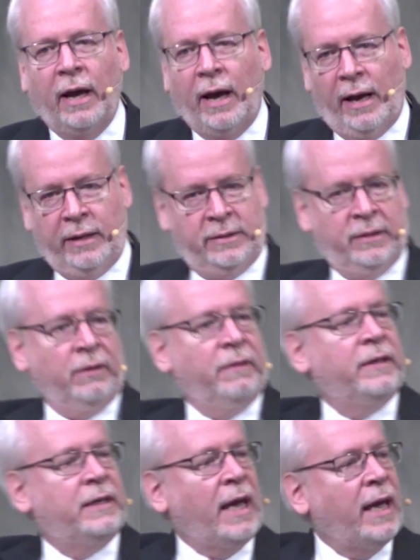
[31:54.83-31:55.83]
until the
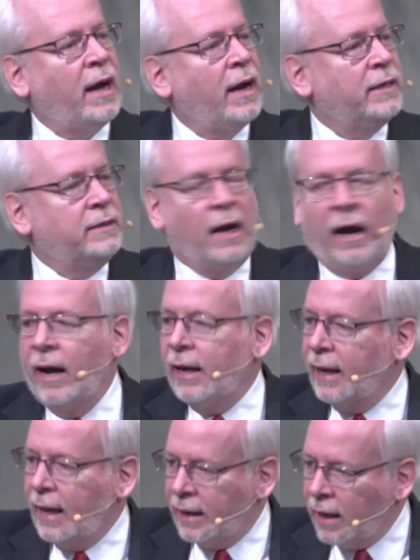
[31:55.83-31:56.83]
day I die
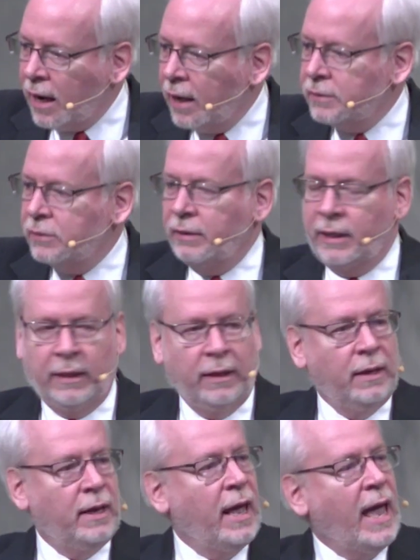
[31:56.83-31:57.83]
at 100,
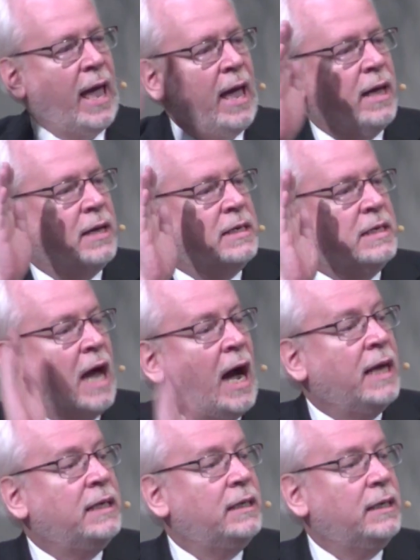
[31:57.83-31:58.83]

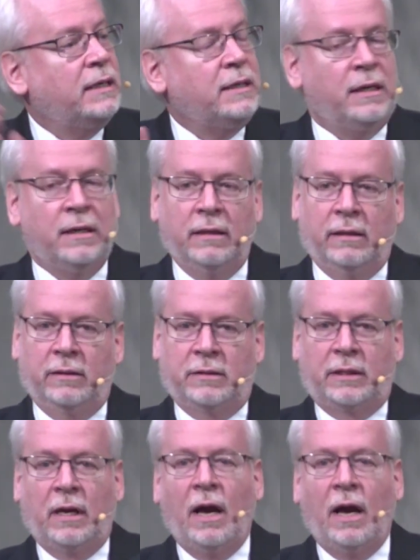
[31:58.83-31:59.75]
90 years